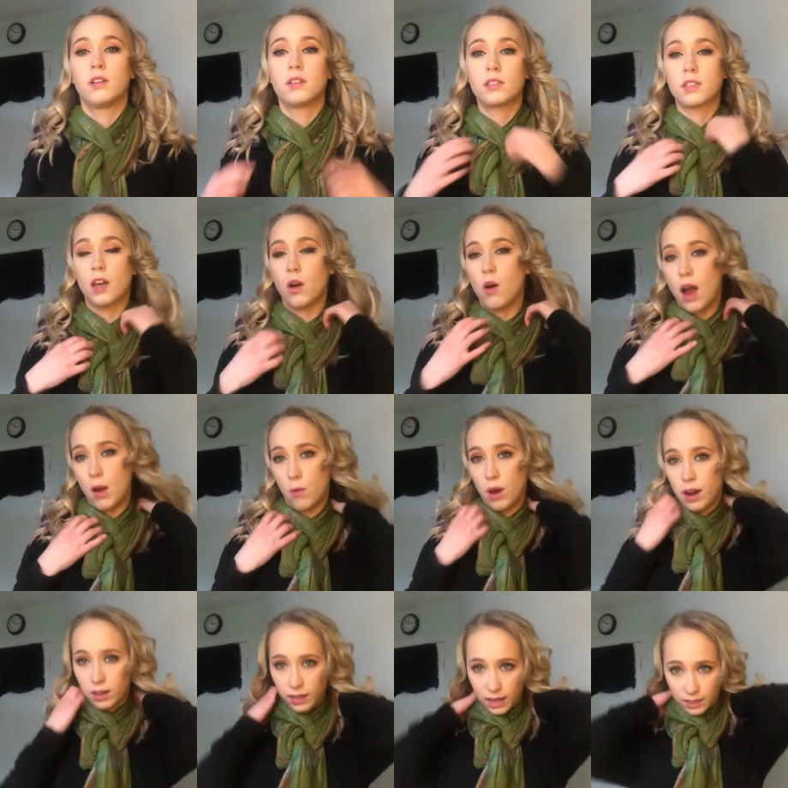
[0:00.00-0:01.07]
So I
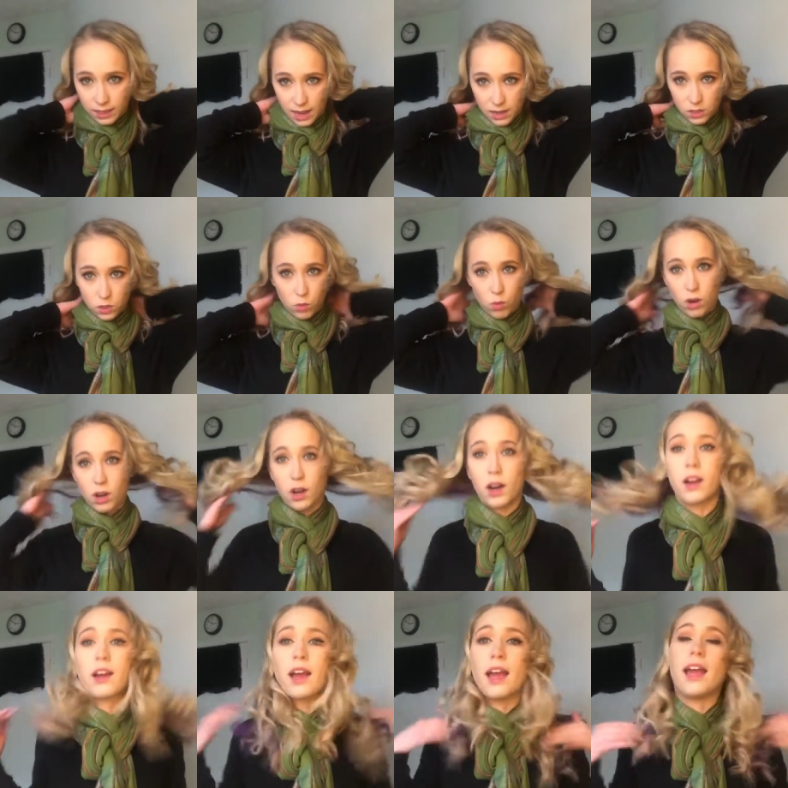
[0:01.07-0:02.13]
wear it like that to
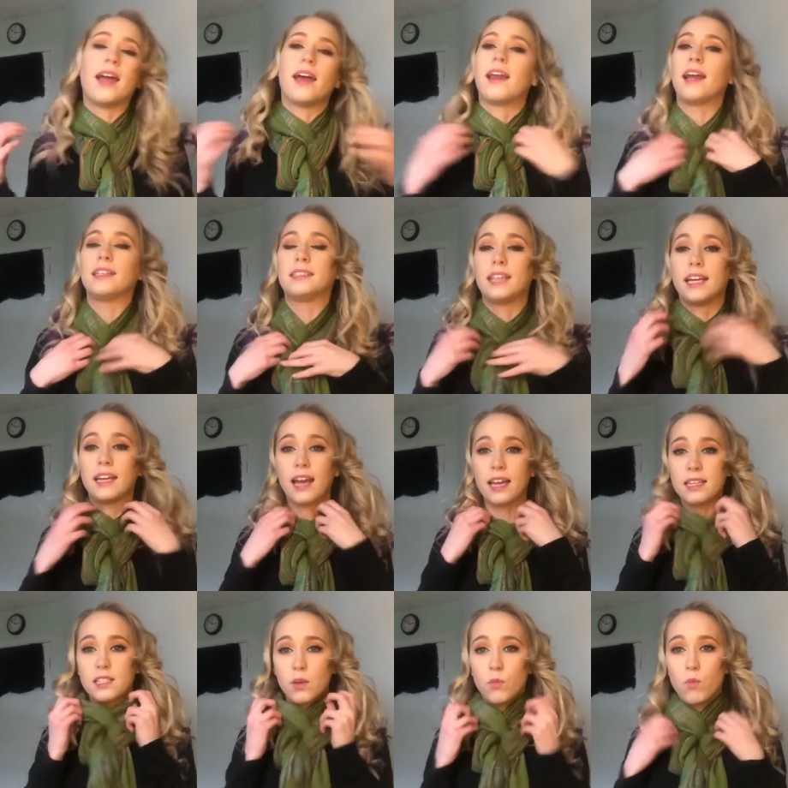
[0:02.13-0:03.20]
work and I stay
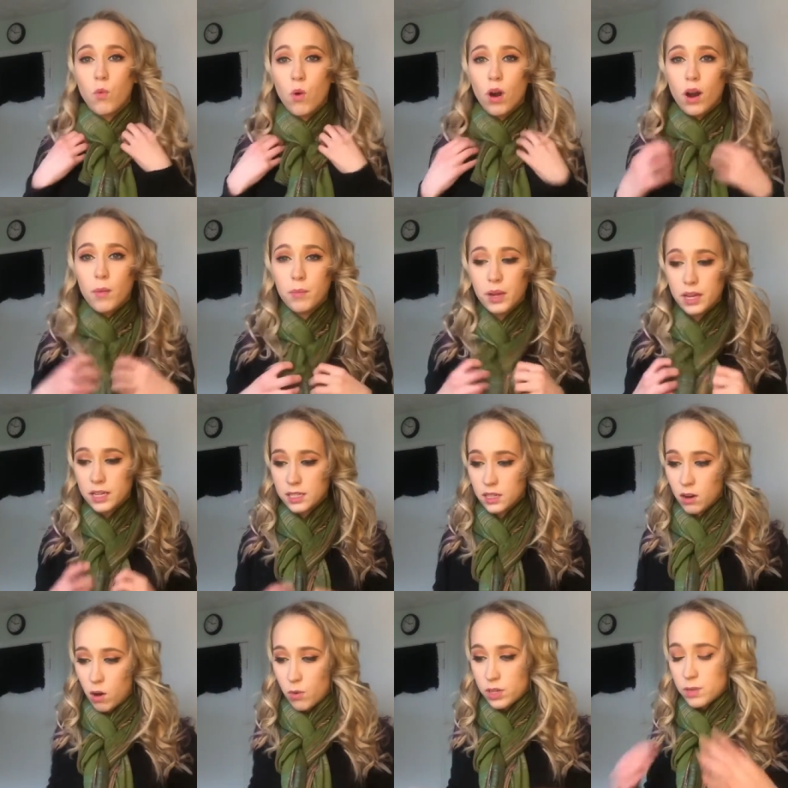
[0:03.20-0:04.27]
nice and warm because
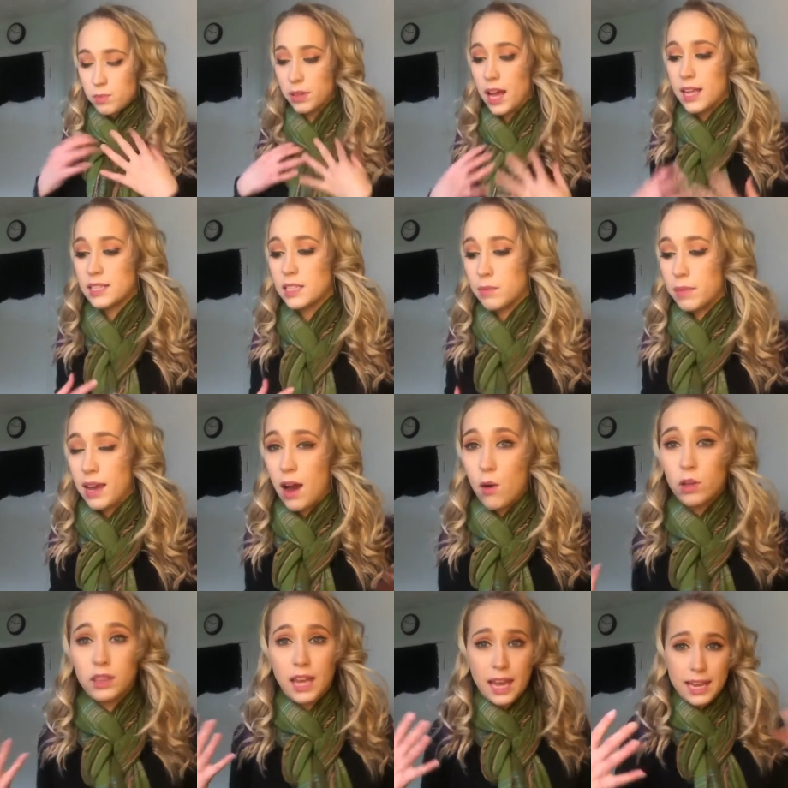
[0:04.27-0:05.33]
they're always blasting me out
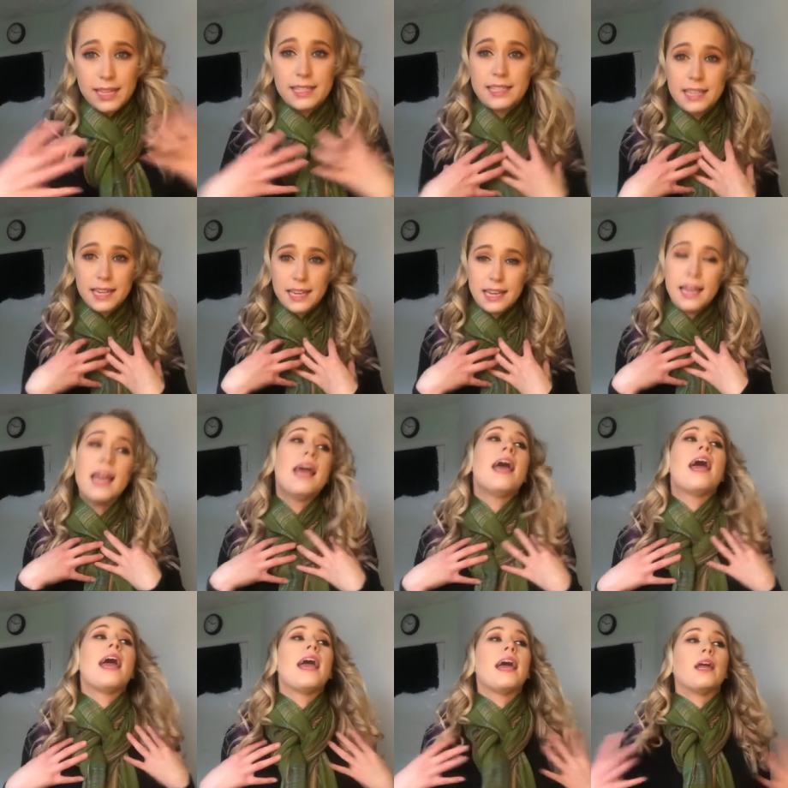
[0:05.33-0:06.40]
with the AC
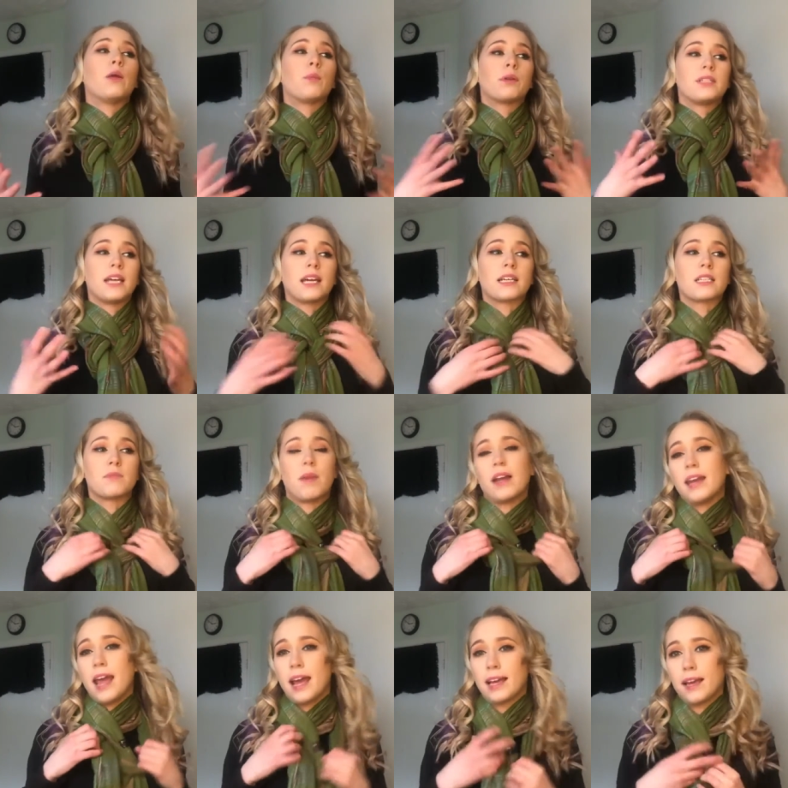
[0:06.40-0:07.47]
and it protects my
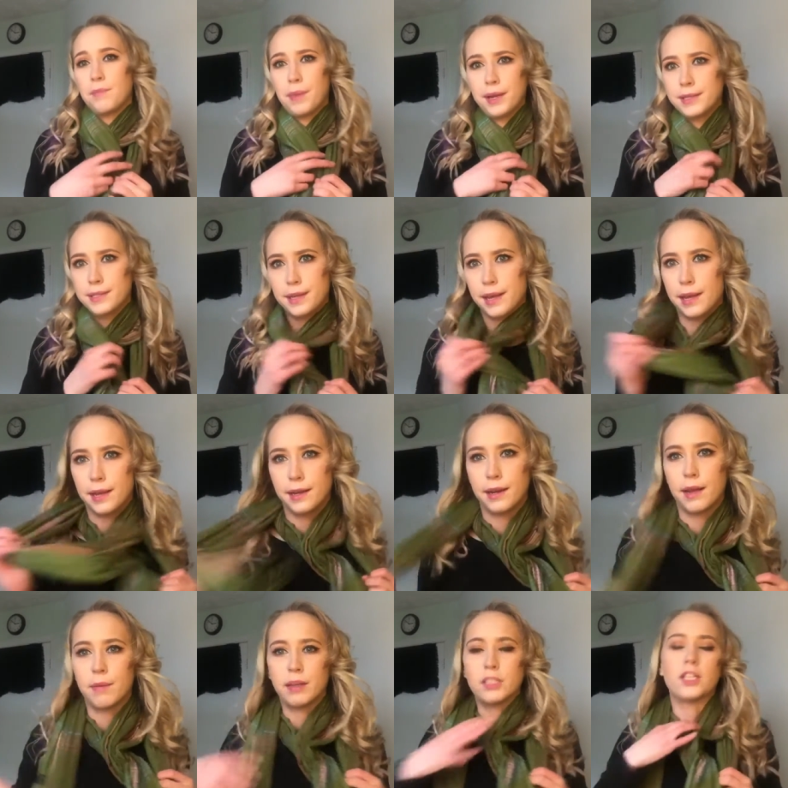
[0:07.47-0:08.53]
neck and my skin
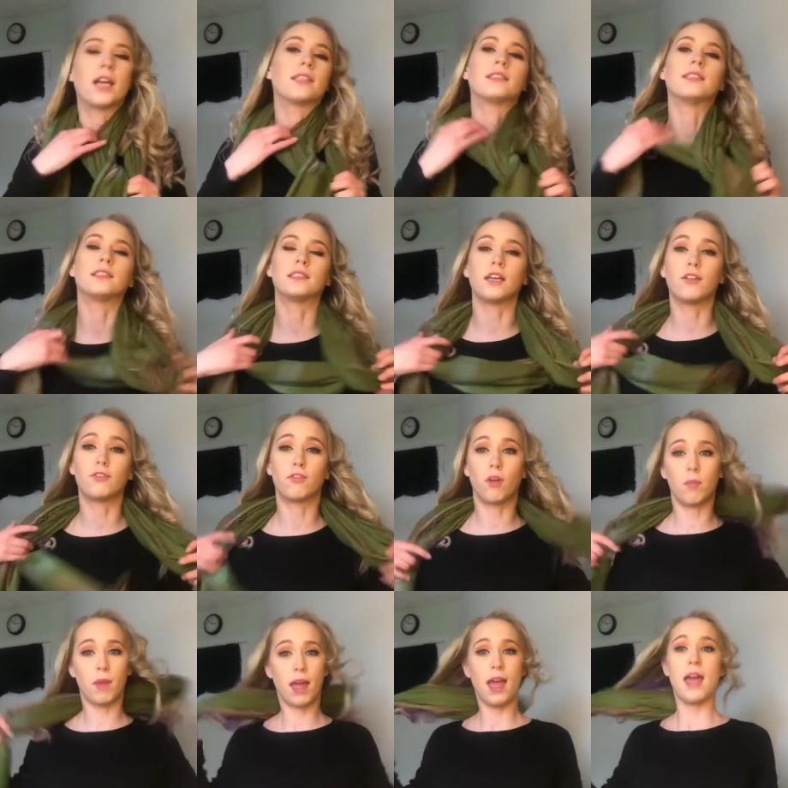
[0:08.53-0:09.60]
and my chest and stuff
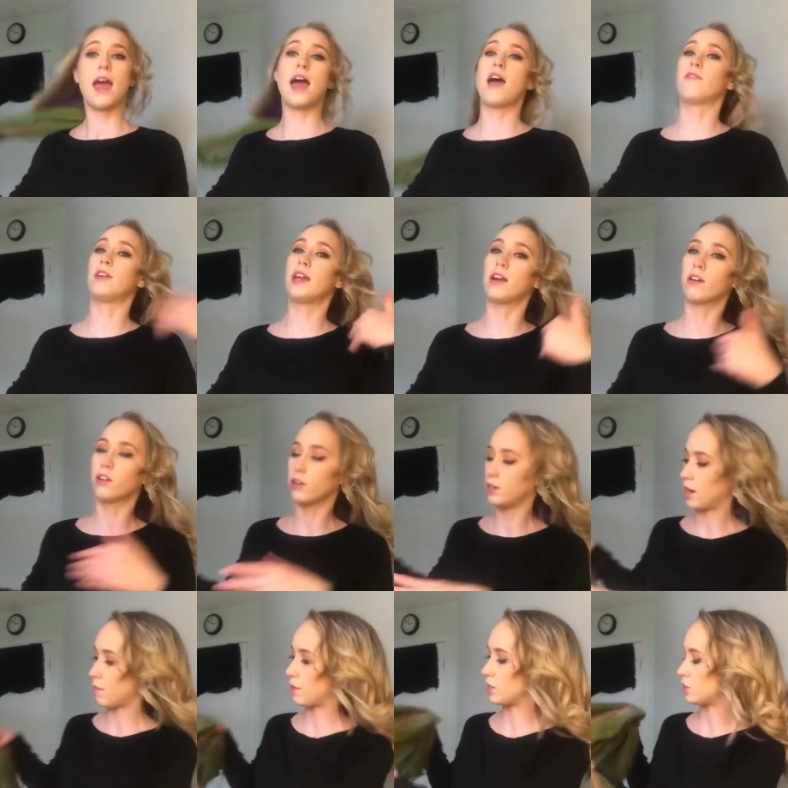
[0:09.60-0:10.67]
from having hair go down my